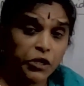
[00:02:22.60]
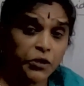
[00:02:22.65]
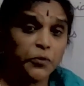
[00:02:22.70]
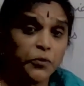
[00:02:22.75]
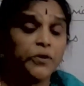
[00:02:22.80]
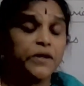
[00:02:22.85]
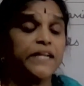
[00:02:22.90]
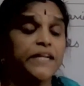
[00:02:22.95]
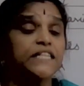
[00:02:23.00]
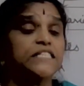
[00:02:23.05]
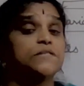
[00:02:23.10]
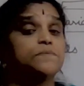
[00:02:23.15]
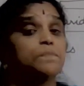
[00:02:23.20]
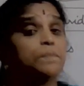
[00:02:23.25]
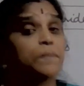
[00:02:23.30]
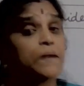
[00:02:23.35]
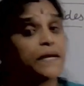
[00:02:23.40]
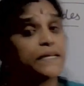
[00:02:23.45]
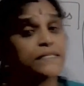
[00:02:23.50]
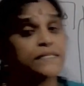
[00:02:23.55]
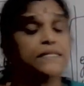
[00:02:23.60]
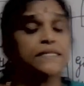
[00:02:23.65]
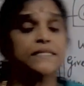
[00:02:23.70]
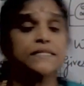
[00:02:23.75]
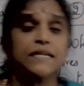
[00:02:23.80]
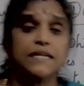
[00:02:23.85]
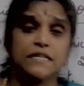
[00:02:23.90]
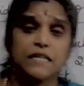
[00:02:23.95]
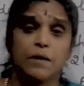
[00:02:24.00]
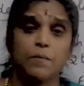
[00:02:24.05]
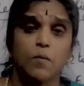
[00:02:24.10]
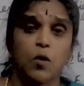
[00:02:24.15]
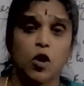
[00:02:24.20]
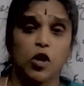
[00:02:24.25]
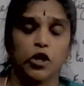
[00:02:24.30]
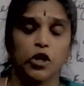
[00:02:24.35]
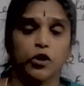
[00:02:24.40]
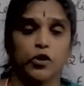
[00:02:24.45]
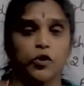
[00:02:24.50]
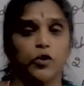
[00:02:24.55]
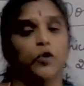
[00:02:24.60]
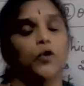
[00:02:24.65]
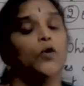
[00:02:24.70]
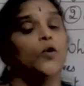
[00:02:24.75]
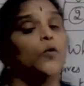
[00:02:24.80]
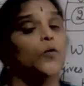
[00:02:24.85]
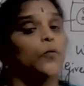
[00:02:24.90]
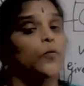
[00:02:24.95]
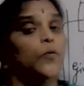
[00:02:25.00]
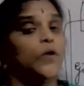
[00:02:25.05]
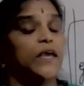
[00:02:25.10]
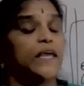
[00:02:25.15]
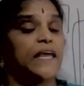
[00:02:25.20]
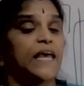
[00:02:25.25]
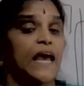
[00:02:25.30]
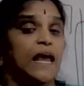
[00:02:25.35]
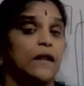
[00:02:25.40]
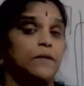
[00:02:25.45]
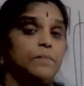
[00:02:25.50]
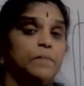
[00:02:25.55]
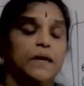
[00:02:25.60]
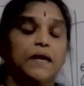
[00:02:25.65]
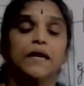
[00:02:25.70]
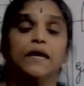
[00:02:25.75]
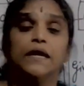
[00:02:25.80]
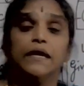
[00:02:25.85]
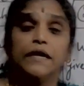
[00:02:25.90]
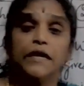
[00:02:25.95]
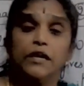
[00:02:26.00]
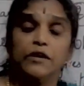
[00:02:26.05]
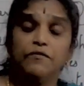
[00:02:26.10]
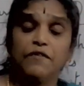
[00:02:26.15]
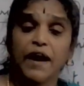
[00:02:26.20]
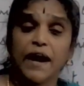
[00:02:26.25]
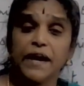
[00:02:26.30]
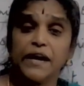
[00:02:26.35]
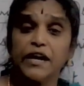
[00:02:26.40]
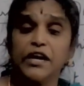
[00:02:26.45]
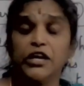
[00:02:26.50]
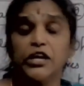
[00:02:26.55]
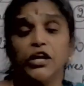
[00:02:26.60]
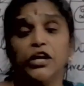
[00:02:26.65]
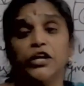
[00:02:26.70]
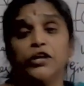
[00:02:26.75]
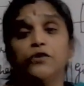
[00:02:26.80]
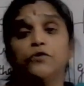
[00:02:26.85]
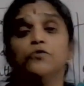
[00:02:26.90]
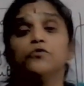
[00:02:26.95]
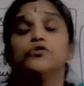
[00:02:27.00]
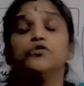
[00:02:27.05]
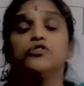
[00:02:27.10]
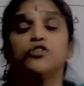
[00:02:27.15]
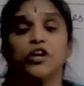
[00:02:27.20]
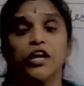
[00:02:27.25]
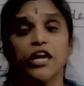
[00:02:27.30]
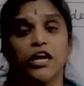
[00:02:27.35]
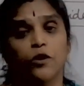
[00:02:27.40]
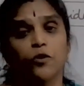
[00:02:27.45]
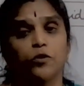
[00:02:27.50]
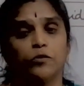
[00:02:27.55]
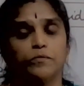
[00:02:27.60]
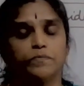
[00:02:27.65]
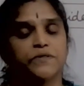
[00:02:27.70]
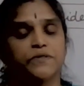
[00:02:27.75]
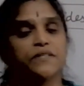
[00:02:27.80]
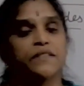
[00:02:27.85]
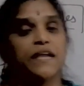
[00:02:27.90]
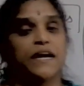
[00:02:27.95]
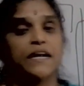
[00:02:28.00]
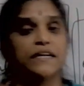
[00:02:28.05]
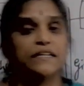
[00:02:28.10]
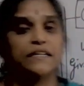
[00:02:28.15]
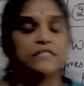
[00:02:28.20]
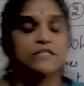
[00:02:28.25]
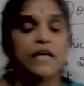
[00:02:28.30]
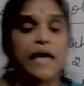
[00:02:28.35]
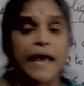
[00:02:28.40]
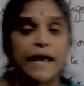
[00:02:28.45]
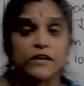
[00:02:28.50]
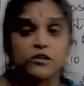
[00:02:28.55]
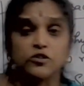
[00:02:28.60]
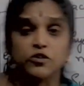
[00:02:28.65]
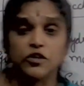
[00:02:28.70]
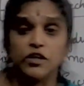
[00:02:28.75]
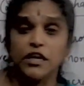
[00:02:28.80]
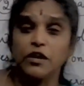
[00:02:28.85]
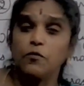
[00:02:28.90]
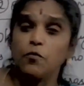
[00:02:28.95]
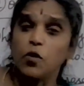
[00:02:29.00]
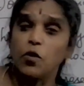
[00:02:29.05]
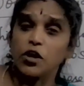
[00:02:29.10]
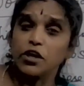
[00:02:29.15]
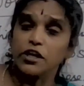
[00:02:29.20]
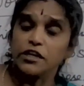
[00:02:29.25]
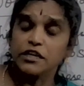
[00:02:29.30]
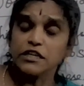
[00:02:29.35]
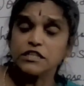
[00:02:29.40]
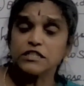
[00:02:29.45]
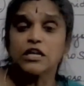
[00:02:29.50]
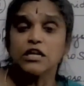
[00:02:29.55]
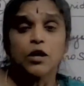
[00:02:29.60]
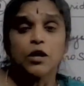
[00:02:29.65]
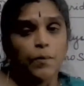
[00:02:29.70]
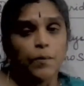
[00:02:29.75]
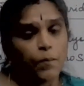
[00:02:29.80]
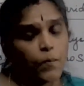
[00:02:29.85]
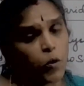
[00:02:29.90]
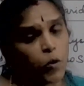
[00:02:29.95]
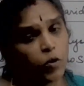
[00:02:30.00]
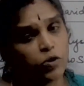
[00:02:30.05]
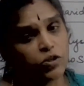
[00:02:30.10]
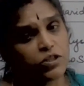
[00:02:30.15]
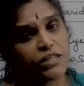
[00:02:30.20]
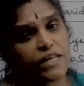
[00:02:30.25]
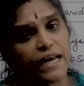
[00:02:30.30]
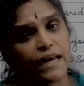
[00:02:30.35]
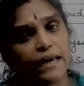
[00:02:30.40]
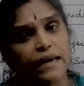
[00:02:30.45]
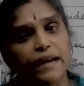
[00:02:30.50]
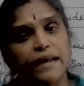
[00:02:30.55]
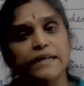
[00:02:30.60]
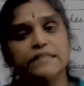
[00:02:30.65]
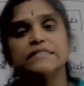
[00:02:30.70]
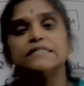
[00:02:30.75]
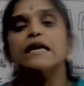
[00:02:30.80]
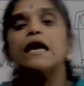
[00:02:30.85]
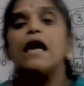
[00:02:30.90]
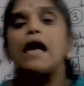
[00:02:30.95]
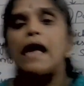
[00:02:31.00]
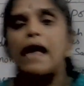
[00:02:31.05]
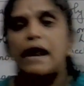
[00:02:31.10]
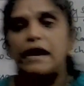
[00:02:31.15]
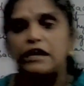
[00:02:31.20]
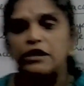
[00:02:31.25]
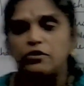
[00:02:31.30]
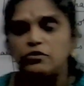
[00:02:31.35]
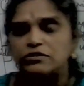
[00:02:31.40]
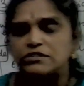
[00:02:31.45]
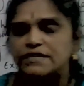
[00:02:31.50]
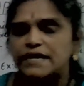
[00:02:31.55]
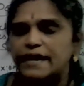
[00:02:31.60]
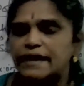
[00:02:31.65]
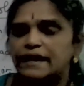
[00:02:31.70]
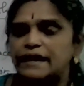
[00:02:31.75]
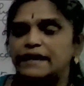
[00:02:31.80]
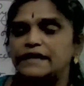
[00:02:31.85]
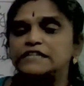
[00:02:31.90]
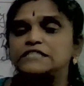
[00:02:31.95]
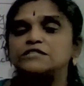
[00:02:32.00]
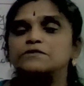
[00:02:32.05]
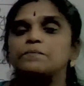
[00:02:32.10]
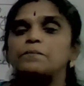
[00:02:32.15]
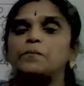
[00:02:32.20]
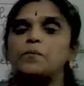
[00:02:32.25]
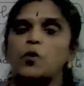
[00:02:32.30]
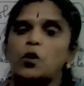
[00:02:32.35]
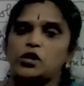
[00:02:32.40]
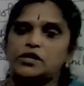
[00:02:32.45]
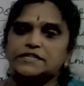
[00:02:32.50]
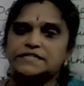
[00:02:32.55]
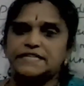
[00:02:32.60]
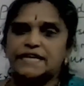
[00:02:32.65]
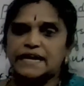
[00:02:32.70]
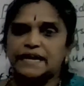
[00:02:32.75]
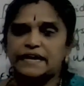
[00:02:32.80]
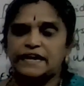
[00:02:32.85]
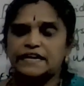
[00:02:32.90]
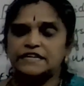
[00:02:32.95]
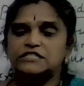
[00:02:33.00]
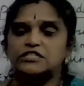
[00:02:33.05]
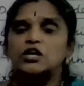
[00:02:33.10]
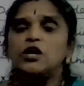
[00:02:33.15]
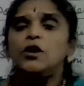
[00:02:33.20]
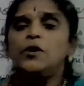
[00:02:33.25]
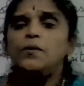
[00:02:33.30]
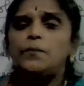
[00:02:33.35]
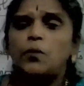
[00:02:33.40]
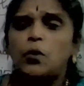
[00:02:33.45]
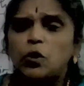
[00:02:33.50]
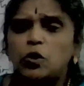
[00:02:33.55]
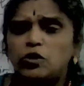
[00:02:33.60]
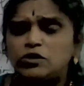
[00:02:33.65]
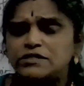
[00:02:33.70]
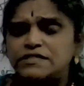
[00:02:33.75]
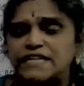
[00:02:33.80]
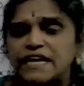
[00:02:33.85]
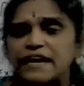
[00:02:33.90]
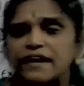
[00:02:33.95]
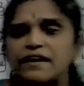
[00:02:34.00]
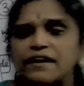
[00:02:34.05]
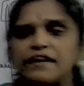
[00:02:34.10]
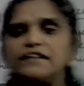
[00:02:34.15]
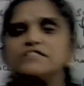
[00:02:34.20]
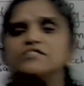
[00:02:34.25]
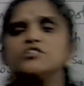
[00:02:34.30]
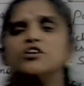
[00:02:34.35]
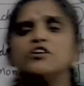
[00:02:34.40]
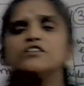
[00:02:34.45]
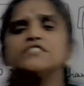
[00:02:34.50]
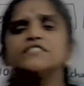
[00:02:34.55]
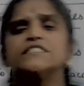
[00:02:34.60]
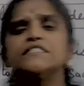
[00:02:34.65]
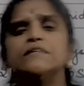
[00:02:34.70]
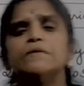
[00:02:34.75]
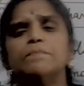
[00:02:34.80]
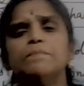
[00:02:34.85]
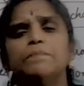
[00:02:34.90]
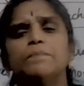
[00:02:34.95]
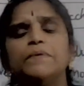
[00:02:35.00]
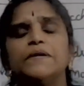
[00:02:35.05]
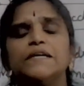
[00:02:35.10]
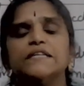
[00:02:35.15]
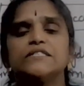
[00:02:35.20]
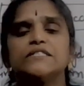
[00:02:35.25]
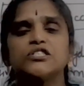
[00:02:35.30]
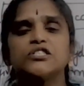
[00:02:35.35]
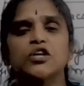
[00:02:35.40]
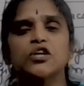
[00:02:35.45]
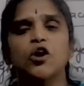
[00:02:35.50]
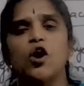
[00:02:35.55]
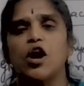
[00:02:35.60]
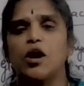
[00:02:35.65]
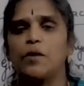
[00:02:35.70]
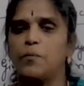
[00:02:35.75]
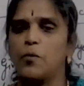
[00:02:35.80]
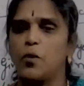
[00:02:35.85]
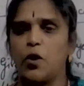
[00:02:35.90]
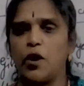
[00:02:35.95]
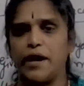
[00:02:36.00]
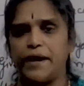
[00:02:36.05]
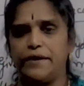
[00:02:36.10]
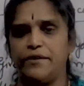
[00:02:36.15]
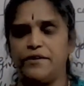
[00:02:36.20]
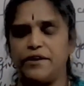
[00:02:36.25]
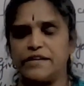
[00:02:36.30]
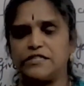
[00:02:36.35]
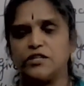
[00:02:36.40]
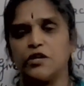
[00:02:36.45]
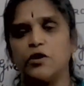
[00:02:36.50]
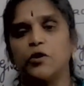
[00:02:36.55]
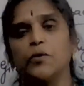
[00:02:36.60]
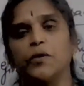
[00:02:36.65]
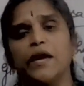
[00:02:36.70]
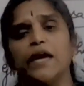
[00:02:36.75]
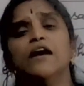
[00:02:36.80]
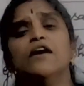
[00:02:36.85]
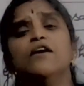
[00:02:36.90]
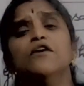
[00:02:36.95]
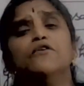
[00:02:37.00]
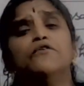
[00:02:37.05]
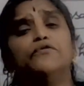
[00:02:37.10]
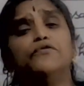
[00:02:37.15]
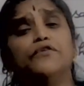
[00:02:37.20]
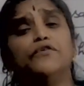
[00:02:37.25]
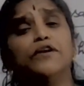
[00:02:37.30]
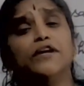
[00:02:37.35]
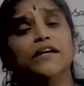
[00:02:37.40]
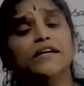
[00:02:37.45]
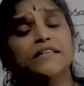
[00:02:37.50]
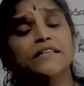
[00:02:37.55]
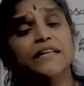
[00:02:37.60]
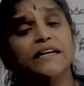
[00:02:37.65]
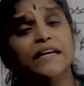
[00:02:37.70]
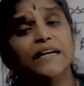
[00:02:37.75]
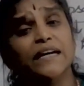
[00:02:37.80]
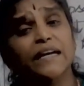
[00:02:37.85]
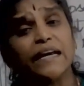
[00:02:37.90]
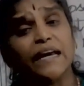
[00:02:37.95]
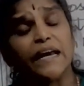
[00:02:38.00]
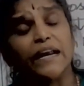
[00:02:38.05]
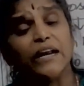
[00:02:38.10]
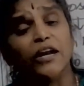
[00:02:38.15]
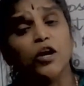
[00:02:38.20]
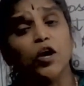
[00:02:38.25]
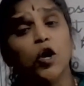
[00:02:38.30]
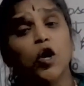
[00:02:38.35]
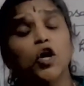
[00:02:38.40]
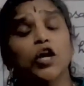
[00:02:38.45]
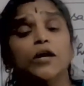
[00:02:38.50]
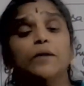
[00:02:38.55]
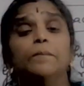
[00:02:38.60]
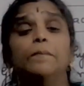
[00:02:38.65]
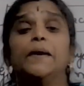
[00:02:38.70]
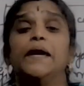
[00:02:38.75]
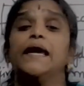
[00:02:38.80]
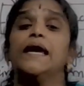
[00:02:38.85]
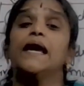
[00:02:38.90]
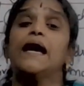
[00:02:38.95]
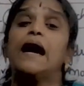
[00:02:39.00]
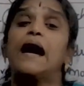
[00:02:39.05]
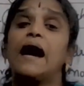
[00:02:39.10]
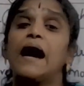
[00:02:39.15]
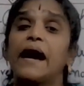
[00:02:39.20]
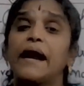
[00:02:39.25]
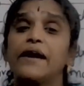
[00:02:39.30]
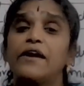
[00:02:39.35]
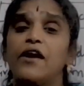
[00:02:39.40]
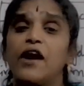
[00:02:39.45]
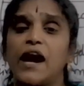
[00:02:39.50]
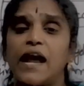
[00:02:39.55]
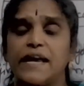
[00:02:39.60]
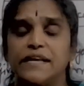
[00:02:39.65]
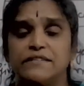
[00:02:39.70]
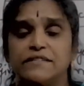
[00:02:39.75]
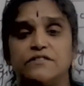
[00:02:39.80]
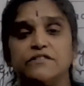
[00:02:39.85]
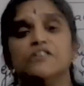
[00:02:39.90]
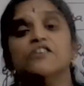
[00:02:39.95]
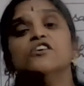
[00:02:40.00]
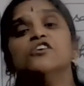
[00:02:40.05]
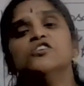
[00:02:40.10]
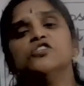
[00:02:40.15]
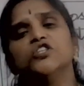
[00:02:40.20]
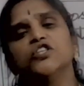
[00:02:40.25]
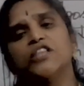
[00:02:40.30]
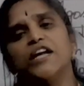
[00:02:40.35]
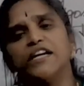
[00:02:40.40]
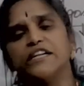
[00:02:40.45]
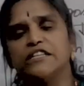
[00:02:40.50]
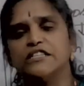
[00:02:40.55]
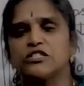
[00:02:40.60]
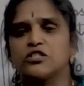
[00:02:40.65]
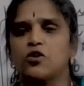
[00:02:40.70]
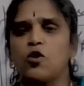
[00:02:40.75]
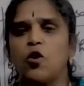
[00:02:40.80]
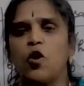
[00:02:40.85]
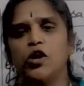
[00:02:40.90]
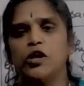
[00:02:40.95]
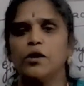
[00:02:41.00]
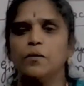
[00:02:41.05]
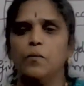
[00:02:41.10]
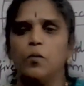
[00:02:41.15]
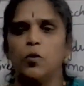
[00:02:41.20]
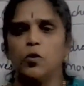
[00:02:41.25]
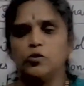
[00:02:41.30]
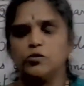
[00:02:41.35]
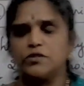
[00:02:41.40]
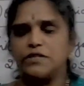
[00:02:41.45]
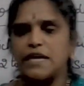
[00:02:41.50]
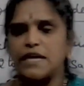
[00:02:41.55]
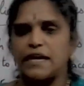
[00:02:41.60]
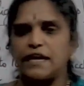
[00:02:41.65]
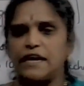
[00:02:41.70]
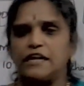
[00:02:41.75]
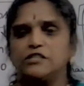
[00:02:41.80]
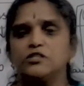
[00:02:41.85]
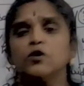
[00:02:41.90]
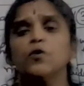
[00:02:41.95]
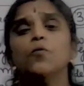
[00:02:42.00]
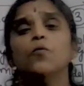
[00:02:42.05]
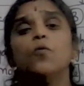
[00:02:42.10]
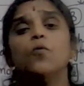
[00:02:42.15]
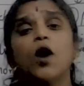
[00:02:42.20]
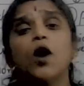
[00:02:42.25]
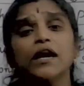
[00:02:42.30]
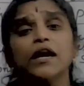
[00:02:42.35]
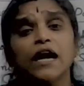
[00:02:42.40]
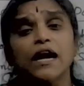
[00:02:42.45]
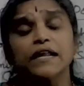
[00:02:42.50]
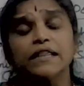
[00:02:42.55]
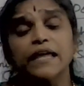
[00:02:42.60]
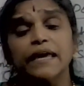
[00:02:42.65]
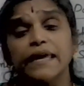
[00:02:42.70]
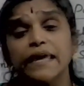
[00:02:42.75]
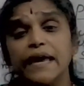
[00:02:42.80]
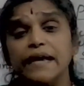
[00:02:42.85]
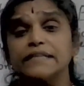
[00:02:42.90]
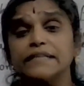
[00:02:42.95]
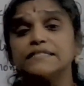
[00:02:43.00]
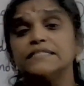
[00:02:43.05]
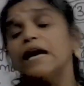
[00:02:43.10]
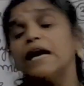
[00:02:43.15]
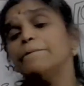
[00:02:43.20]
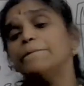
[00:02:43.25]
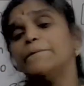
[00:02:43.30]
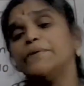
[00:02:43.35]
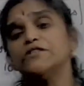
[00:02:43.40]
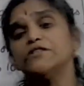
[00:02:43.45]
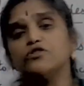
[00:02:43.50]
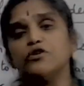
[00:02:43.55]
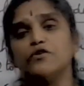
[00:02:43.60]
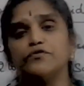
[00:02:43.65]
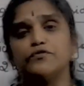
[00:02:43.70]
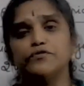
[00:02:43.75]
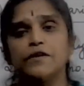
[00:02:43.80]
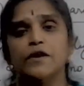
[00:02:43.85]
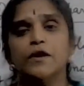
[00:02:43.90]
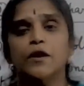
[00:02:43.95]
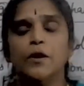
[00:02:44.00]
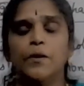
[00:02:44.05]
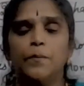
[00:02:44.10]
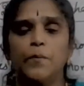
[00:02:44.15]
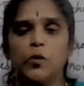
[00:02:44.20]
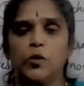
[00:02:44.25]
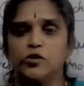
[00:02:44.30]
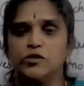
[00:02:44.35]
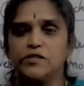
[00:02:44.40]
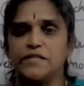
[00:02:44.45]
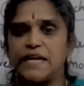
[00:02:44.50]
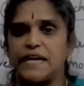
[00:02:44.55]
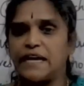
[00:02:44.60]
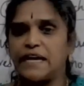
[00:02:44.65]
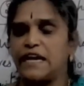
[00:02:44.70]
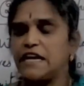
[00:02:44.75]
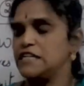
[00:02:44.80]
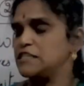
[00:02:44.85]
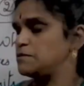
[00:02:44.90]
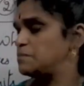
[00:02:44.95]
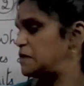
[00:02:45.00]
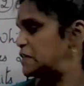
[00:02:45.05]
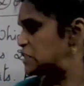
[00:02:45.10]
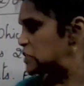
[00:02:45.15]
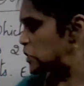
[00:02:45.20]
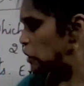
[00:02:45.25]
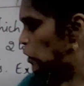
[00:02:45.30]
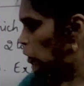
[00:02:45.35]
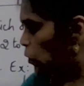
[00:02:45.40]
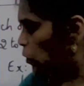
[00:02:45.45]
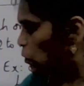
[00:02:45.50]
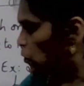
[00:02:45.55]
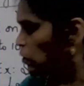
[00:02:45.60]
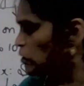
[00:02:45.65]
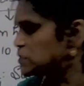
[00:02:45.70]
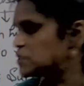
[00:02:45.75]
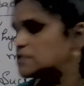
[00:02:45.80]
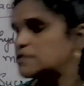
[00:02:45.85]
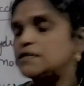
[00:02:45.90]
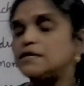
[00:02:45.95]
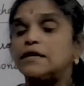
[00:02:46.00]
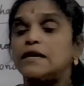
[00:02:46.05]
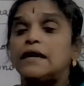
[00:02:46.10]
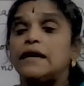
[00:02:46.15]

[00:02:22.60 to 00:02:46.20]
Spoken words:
units present in the molecule, we can be divided into three groups. That is actually what it is: monosaccharides, oligosaccharides, polysaccharides. Monosaccharides are simplest carbohydrates. Okay, further cannot be hydrolyzed, so that is called monosaccharide. So what are the examples of monosaccharides means? Glucose,